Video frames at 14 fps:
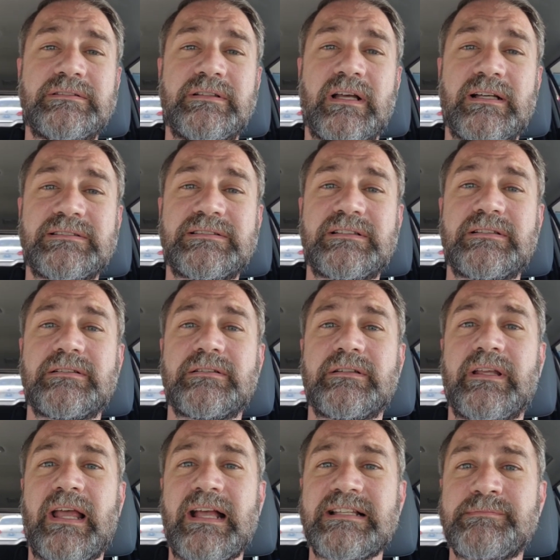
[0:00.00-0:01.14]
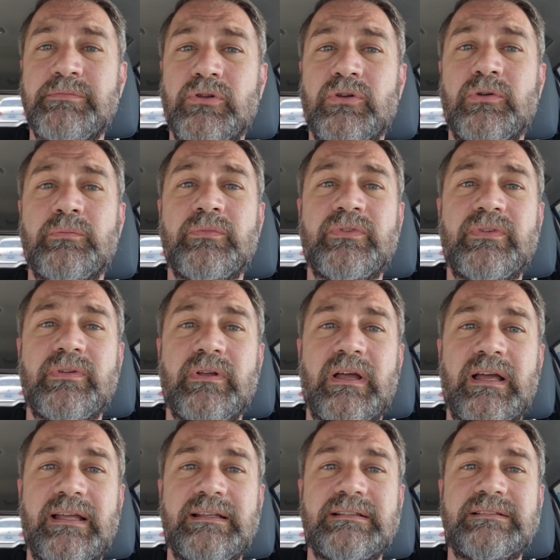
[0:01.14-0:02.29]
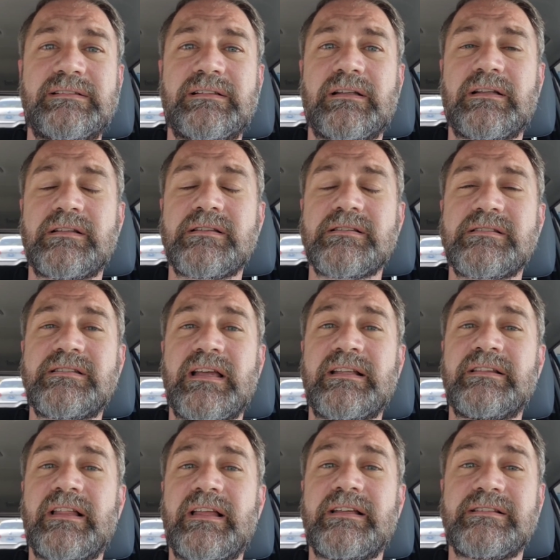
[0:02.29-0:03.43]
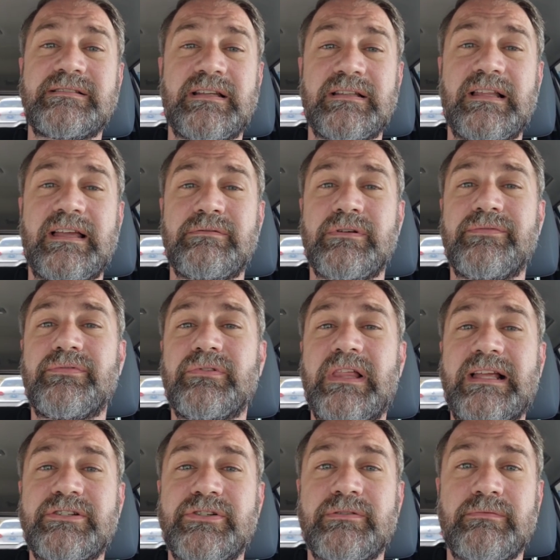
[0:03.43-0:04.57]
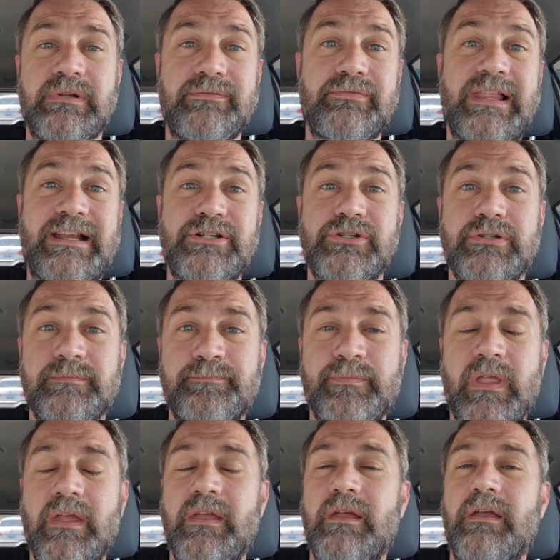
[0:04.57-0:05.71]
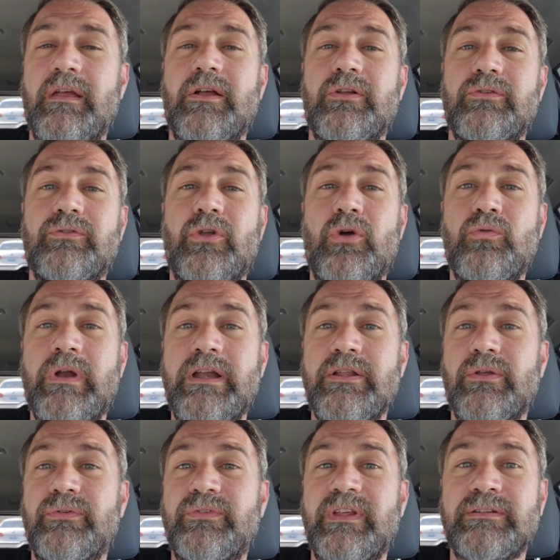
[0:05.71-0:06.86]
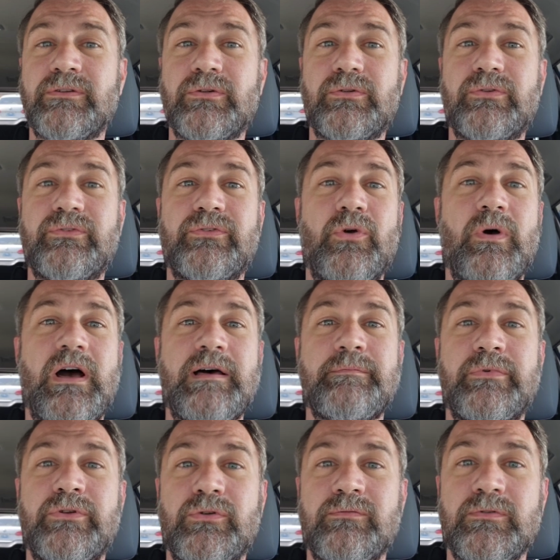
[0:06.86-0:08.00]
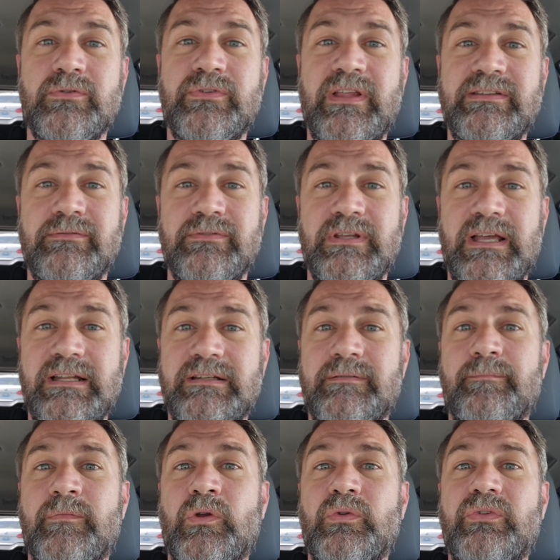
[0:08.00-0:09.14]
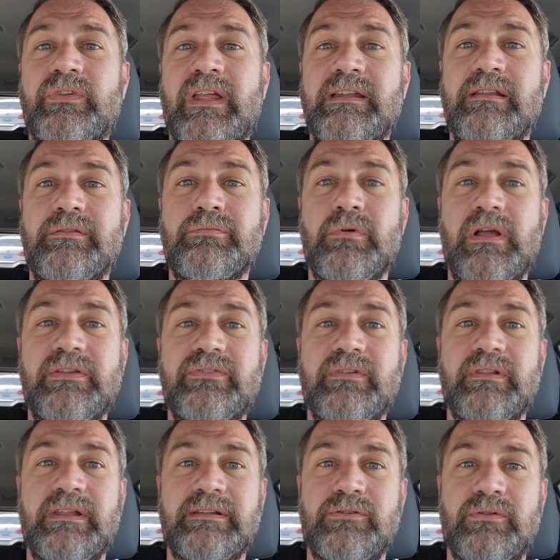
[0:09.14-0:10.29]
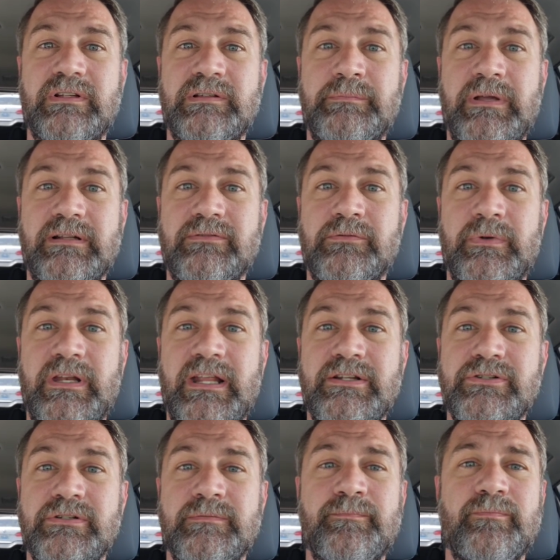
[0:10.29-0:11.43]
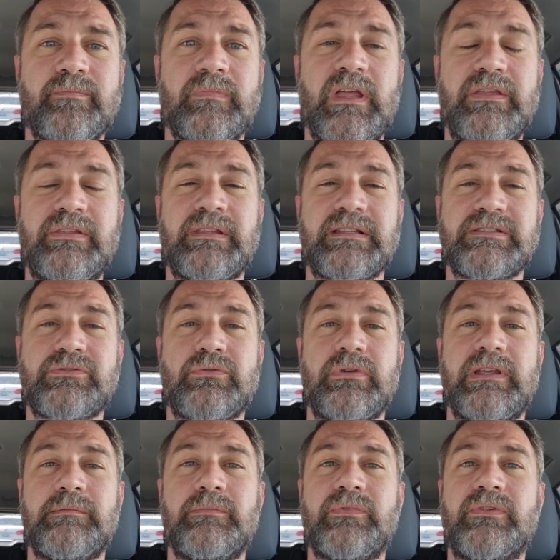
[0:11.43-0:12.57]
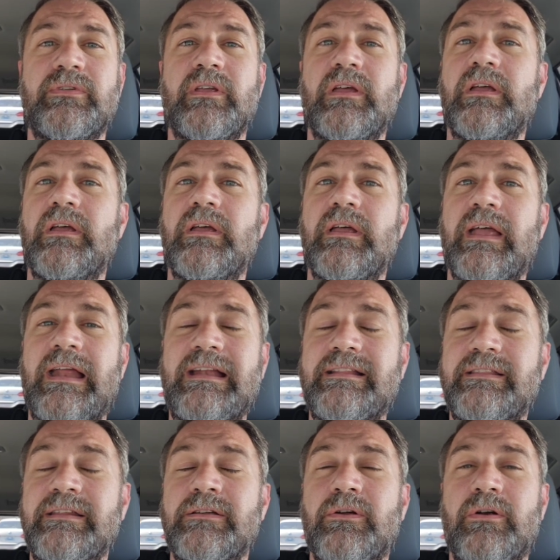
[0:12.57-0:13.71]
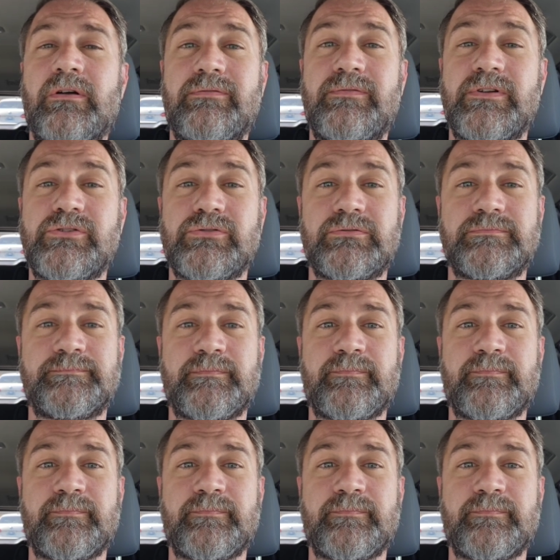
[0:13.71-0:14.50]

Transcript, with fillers: Dust, gas plumes, ice, sunlight, sunlight reflection, reflection, no radio signals, no obmaneuvers as of yet, no steady thrust like you'd expect from an engine, nothing that screams anything artificial.